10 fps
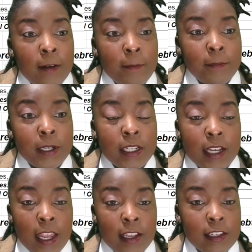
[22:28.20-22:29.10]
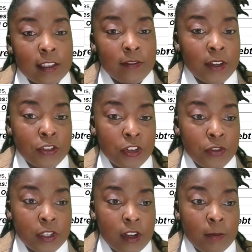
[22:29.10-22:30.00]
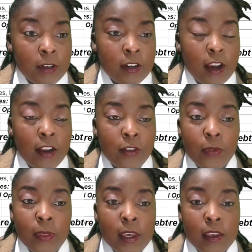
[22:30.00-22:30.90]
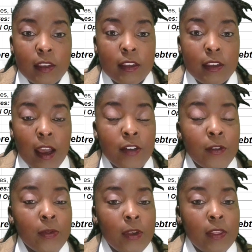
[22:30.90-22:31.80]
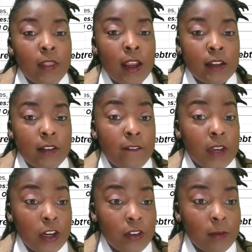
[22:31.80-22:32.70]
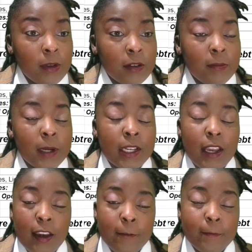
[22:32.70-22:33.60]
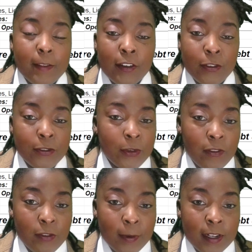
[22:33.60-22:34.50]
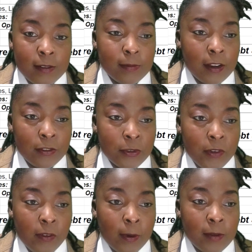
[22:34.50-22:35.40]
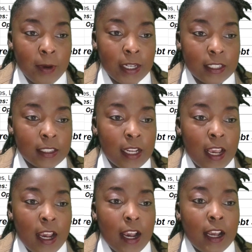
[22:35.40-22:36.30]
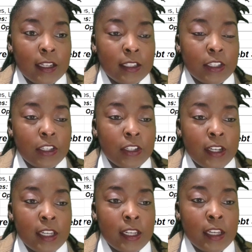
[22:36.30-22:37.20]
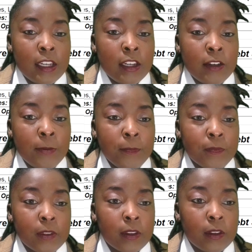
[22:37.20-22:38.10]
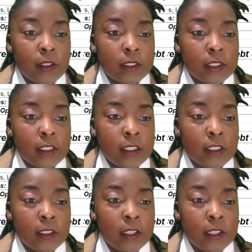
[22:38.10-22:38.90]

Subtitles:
But again, this is a very generous number. I don't think that is a fair number, but hey, I don't know everybody. I don't know everybody pocket. Security. Let's see.